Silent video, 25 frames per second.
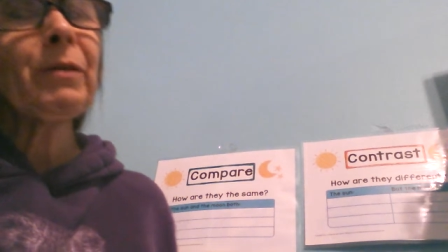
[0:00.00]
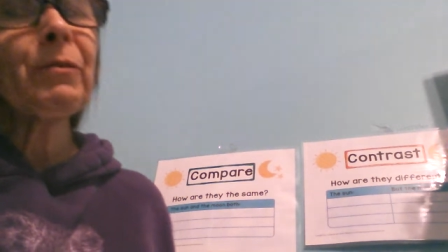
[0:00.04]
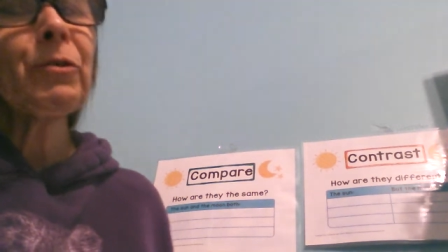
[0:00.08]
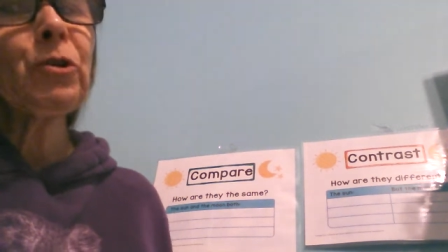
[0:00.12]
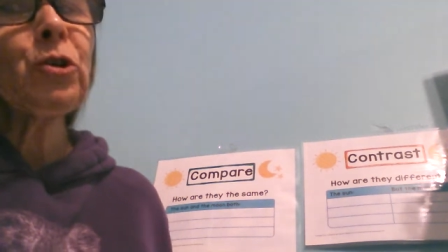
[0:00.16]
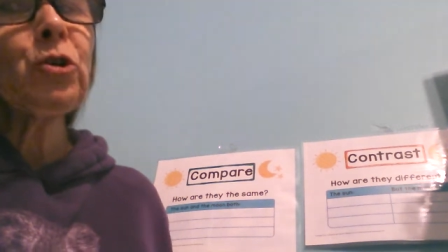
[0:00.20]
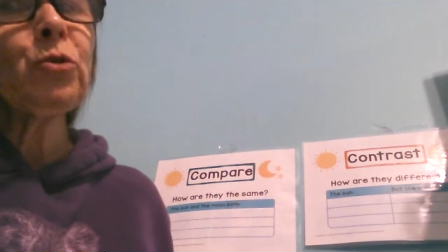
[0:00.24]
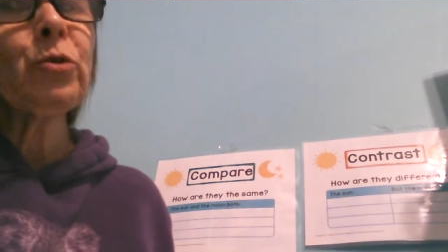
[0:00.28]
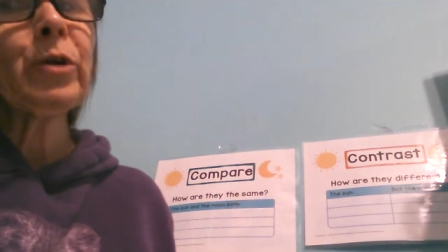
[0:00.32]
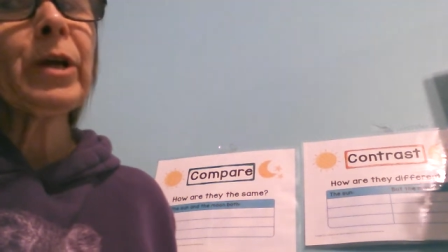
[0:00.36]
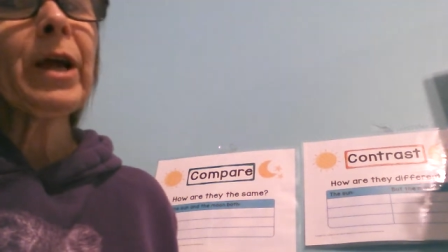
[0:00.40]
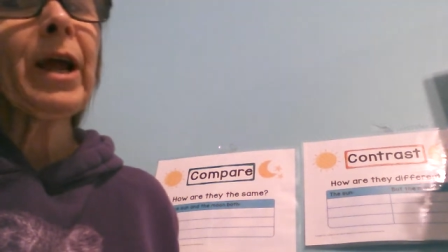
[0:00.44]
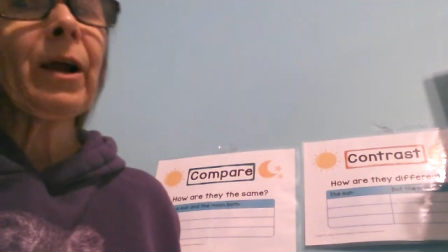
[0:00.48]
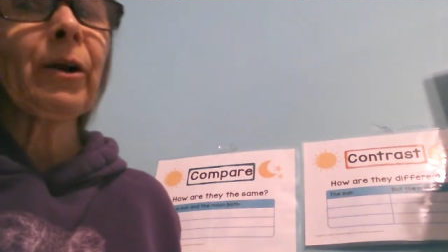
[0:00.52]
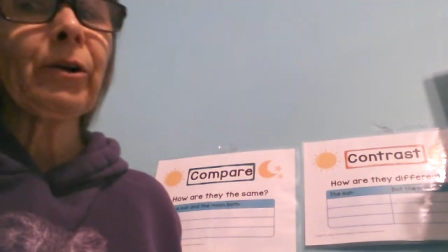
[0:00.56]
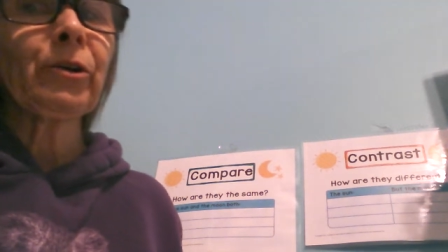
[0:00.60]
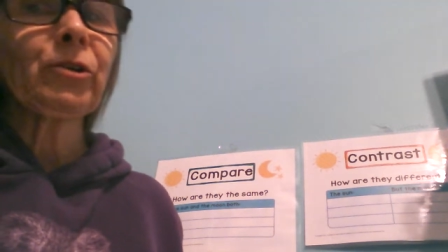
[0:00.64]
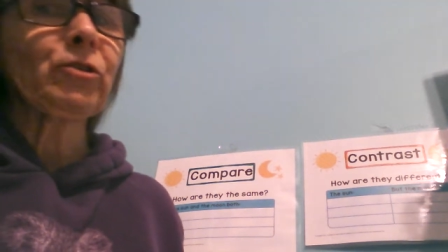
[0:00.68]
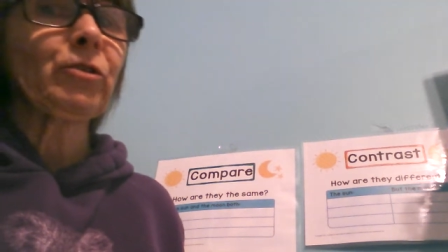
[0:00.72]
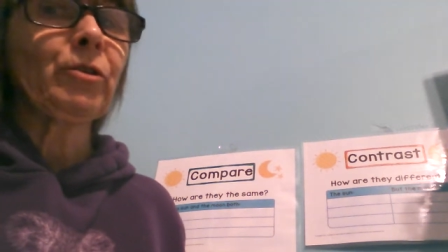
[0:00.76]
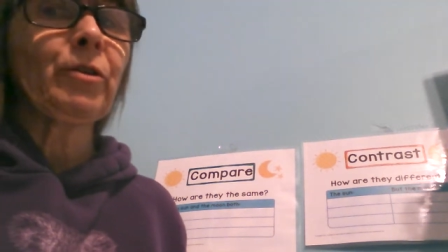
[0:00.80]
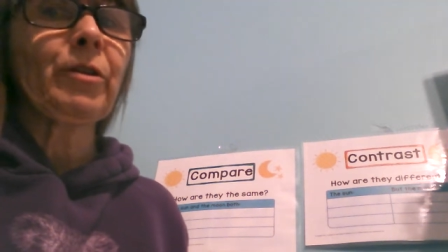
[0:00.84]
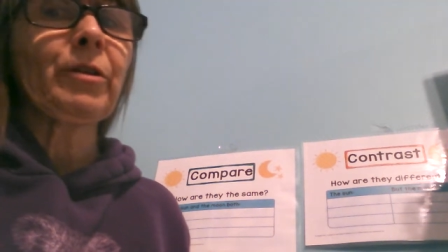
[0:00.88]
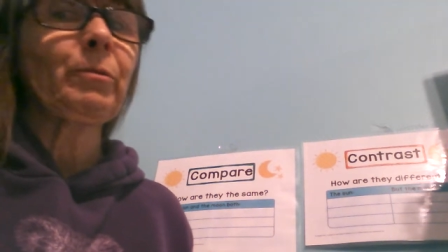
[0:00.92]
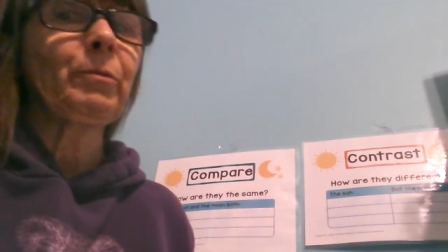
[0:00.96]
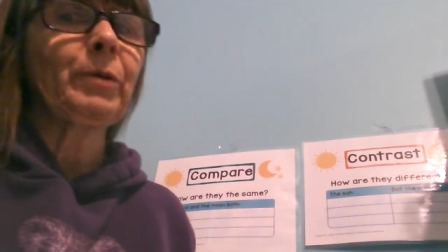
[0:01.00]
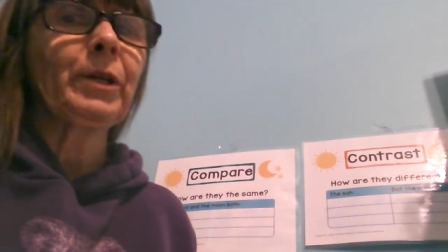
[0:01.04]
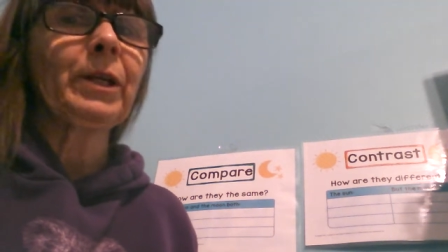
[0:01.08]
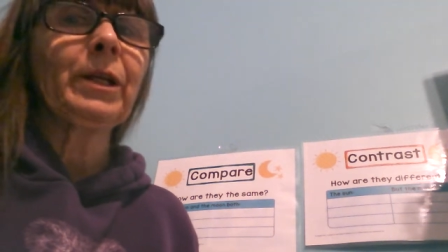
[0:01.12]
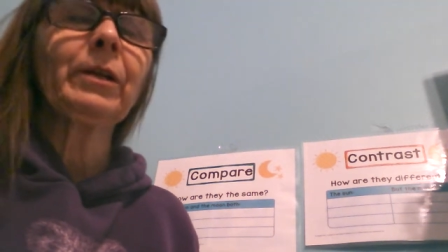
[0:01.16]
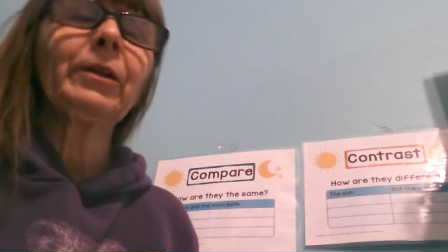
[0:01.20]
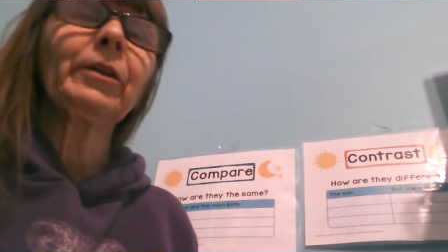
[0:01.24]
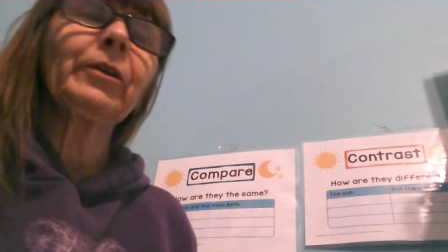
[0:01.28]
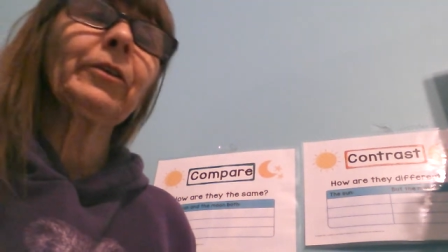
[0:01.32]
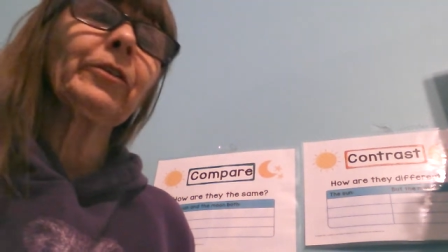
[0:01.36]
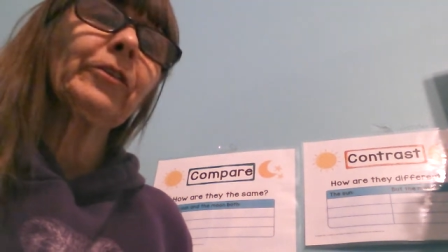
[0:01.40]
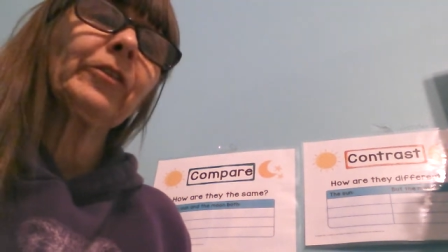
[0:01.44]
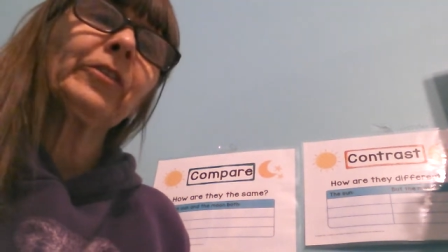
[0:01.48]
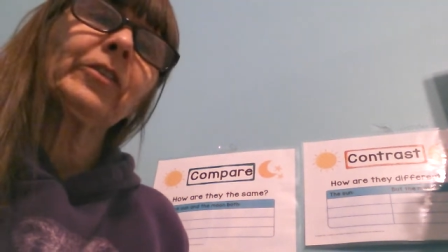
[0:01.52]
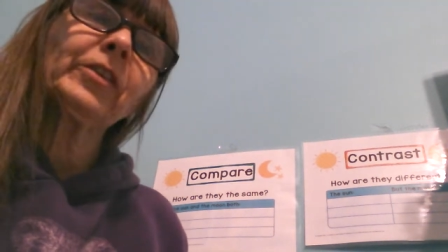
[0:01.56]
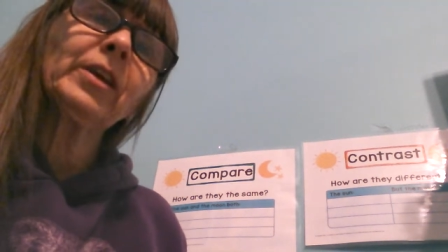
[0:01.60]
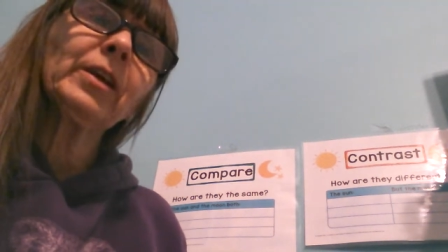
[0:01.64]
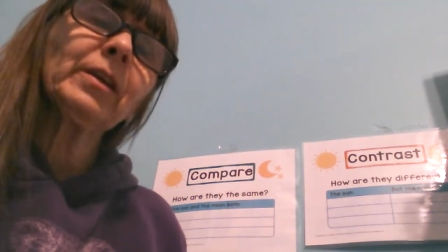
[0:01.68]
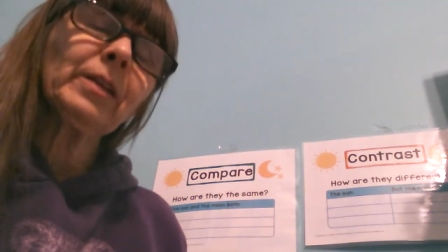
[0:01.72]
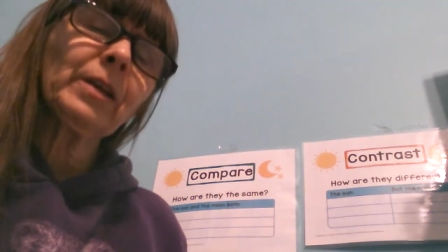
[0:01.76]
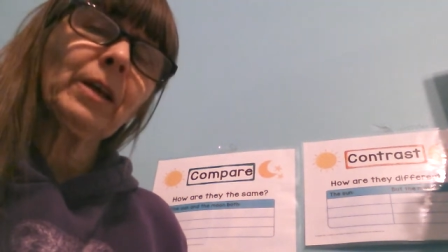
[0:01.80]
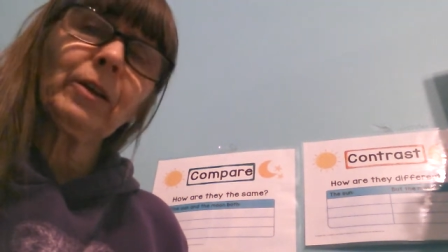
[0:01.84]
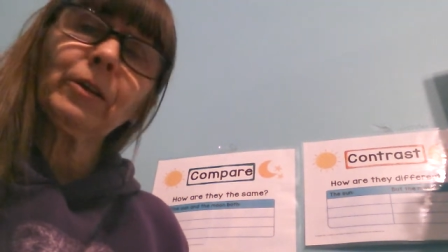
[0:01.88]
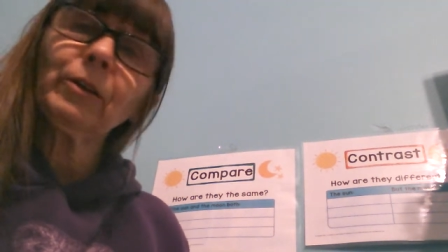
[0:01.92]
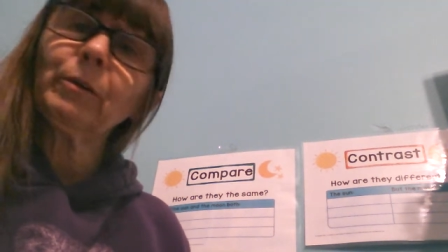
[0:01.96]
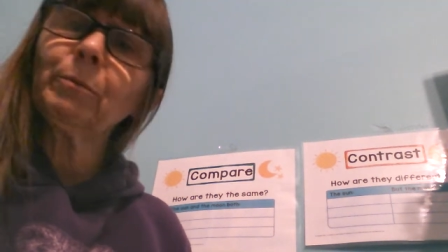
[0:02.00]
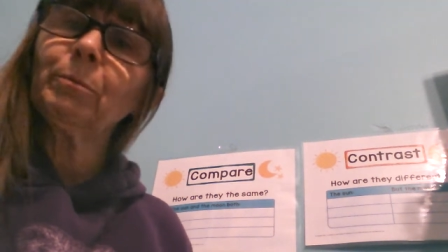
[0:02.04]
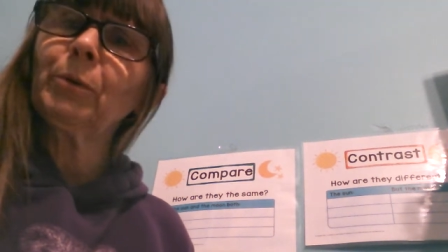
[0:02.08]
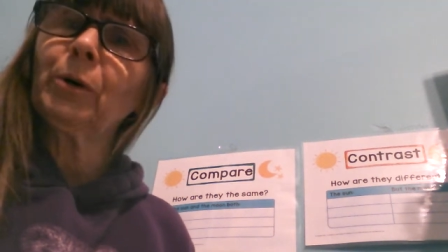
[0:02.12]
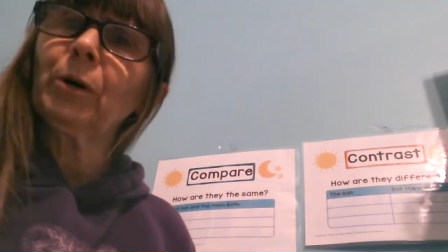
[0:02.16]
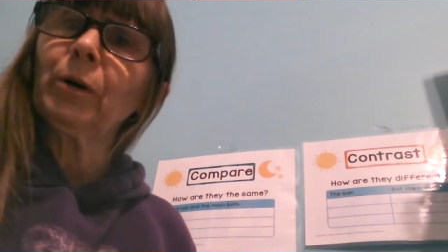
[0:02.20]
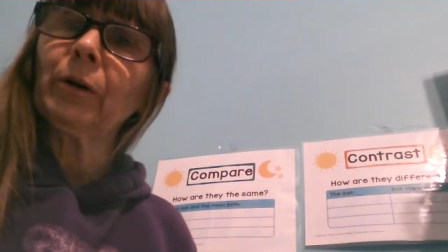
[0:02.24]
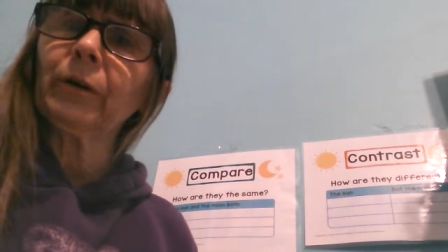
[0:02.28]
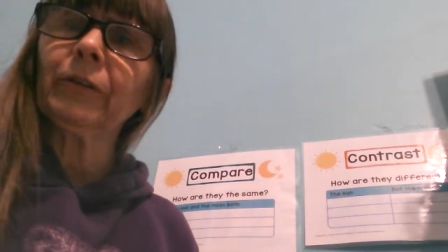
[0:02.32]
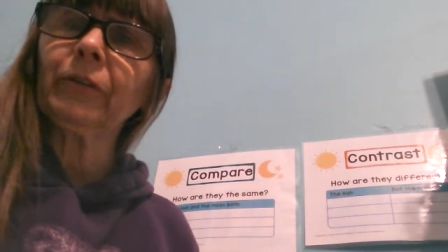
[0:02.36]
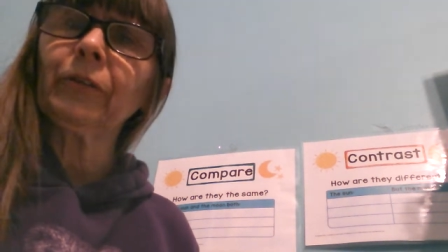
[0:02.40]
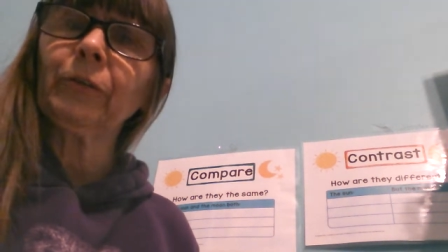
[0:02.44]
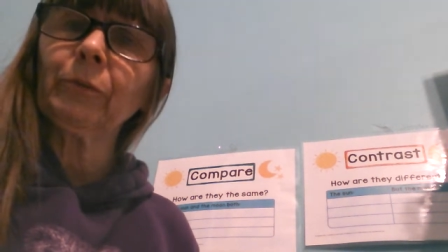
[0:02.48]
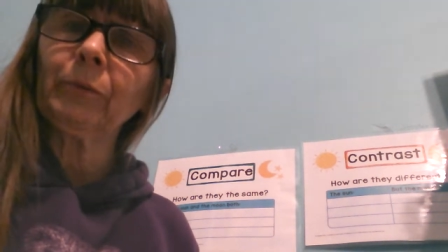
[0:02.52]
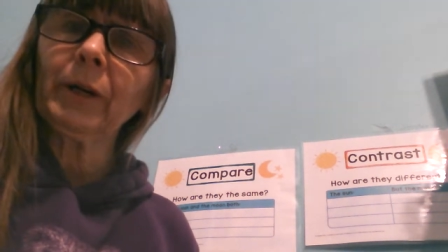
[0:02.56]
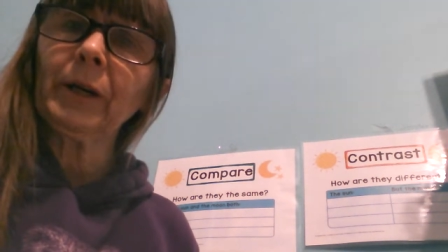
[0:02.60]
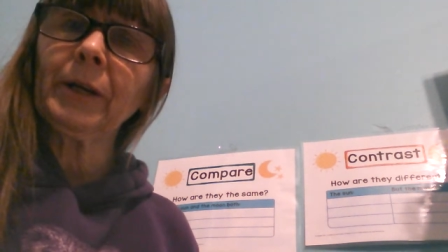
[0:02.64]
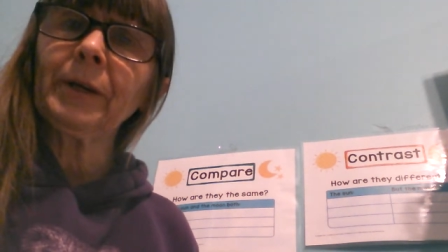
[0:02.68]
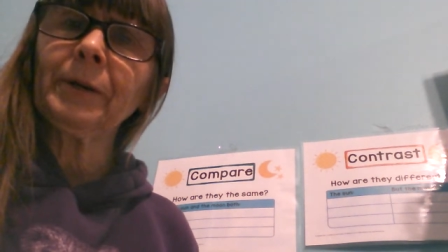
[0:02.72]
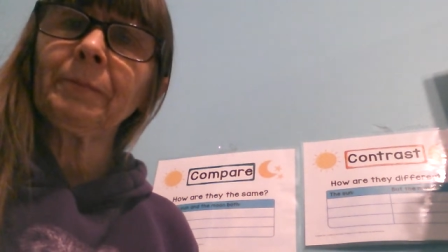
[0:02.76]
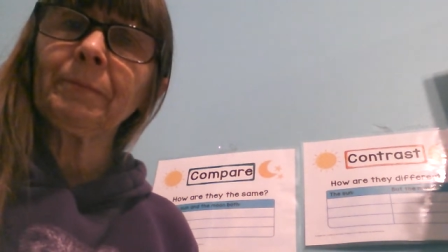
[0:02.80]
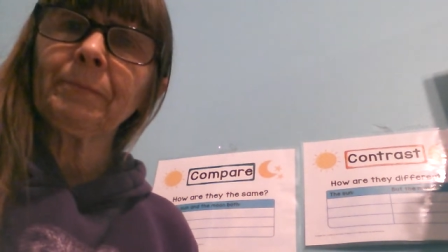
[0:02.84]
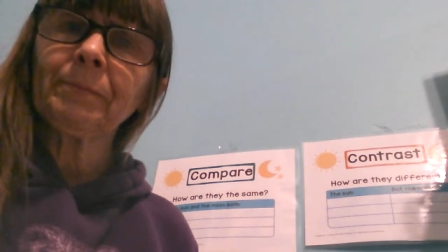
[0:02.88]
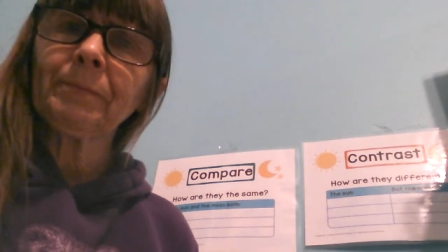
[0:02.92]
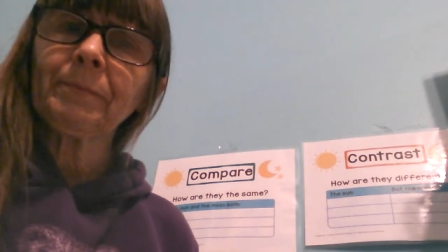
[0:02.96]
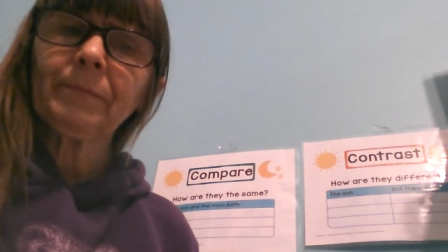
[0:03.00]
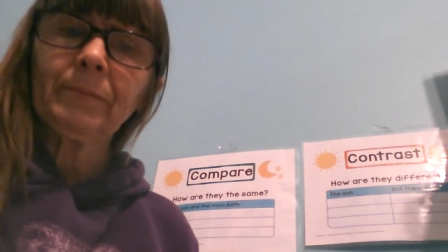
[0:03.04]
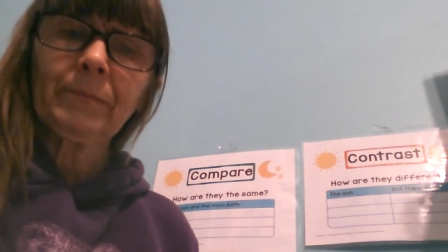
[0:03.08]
we have a new character that we didn't see in the other books, right?